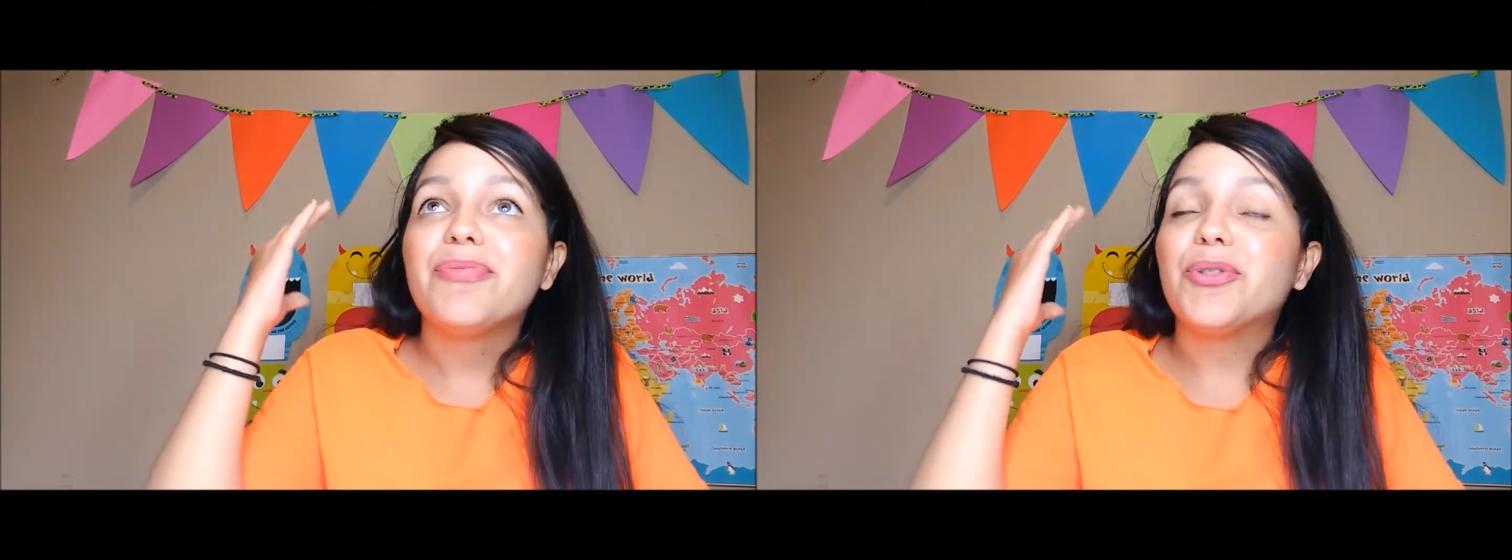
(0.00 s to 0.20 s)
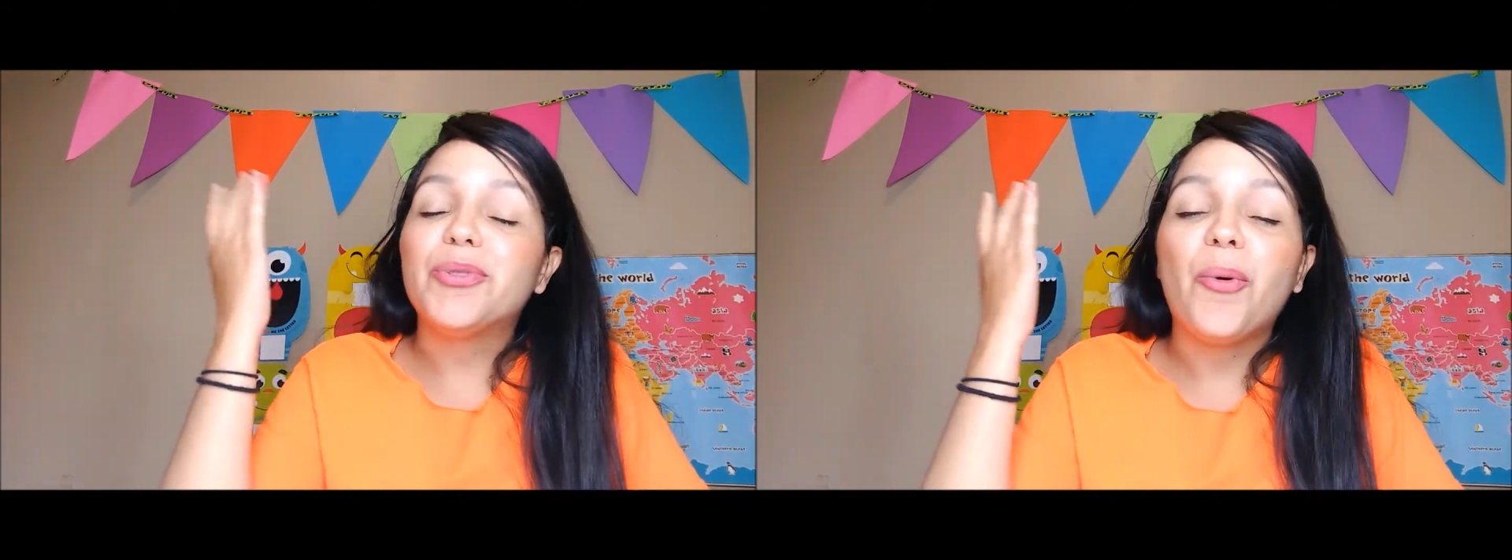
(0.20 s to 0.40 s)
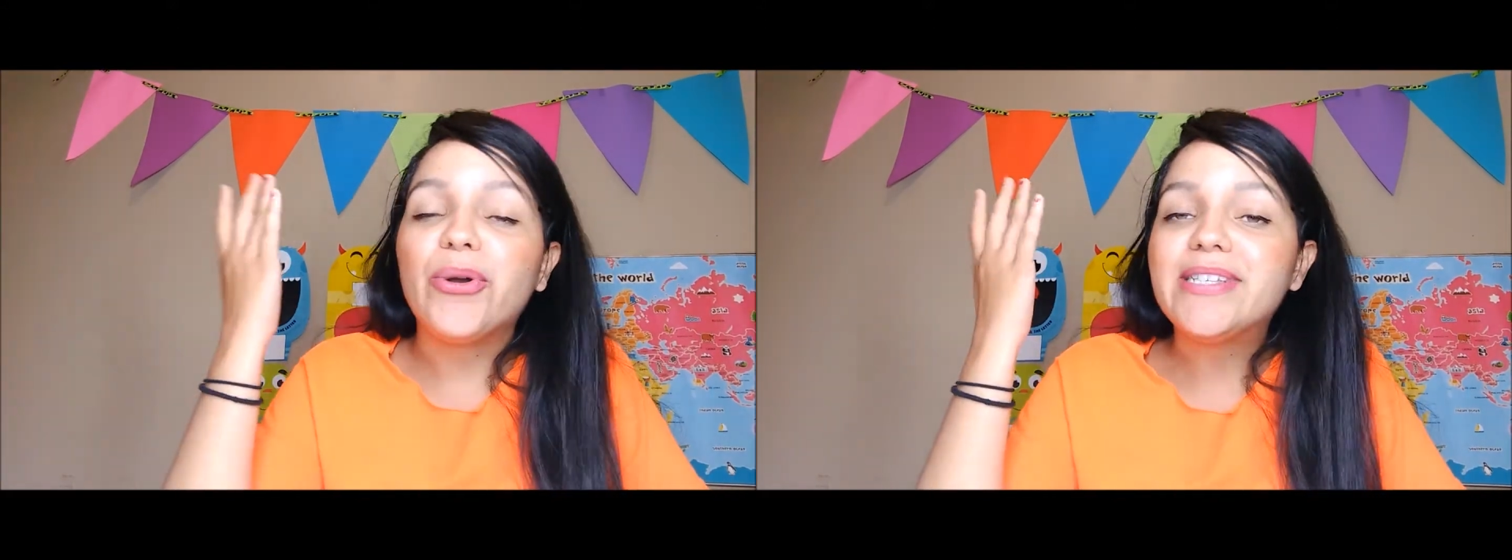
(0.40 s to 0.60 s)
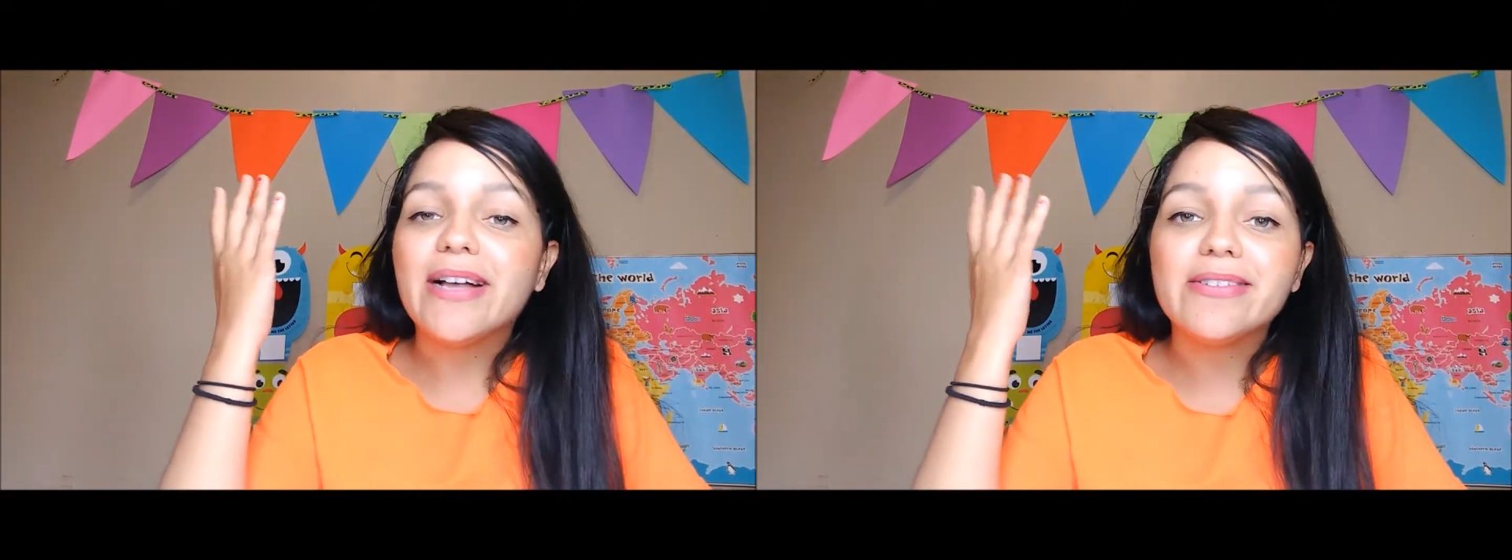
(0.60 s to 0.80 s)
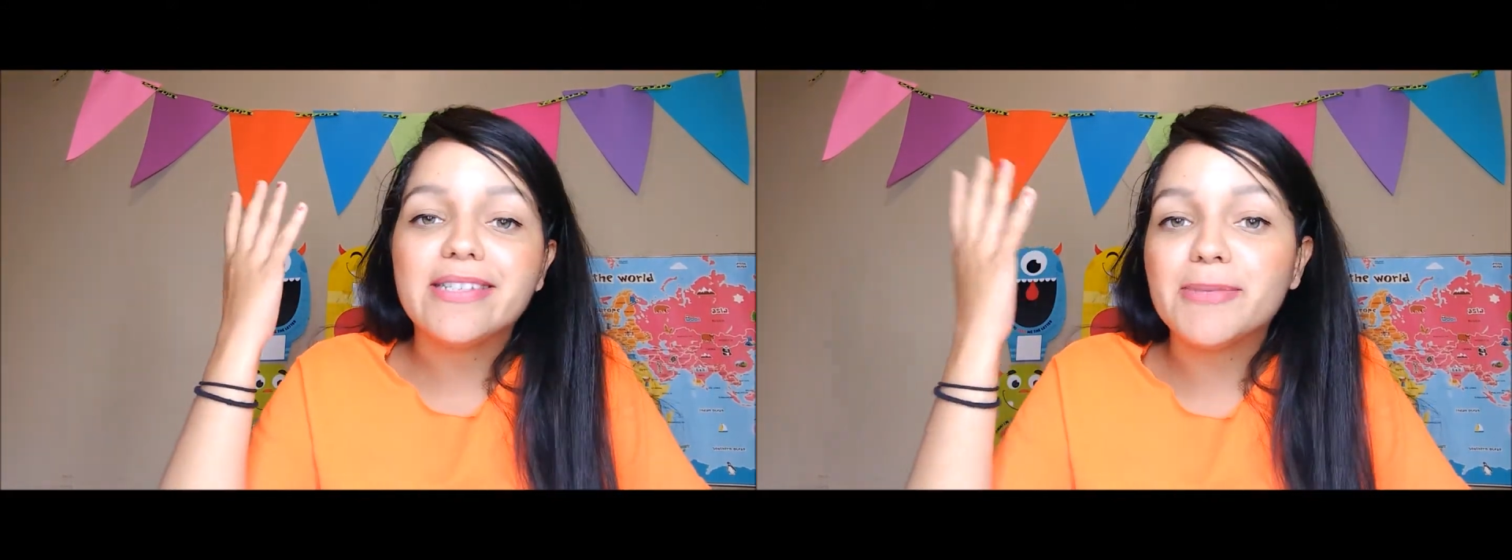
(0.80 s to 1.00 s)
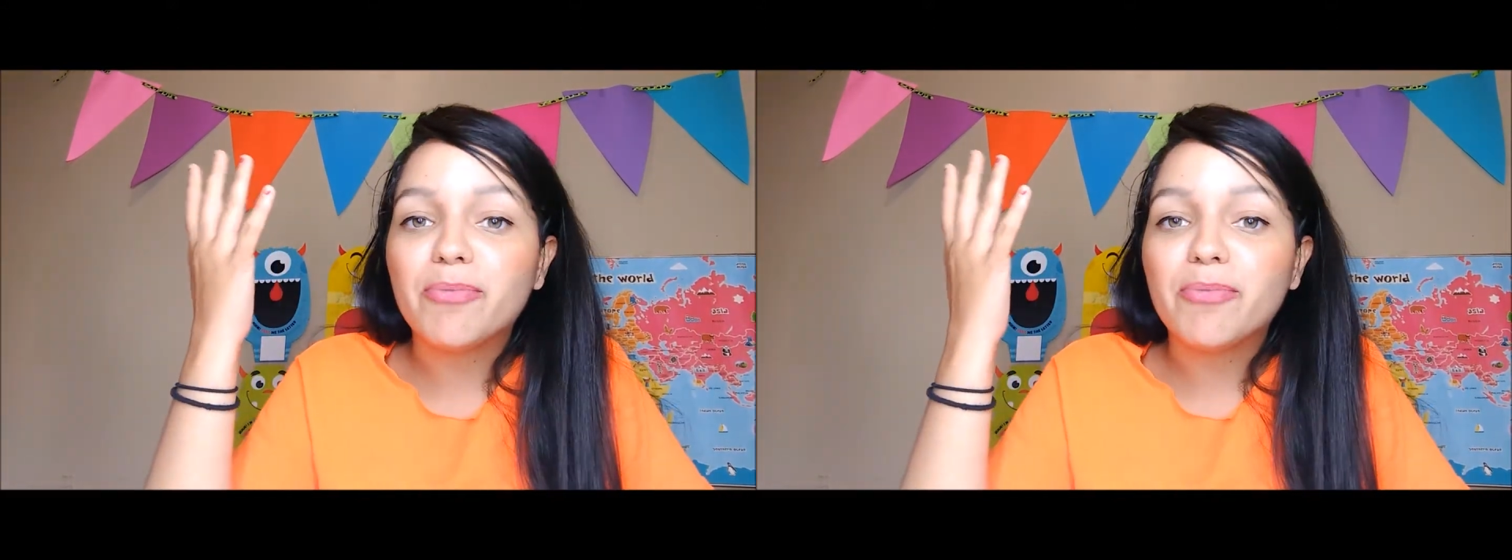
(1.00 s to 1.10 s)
the Lord tells this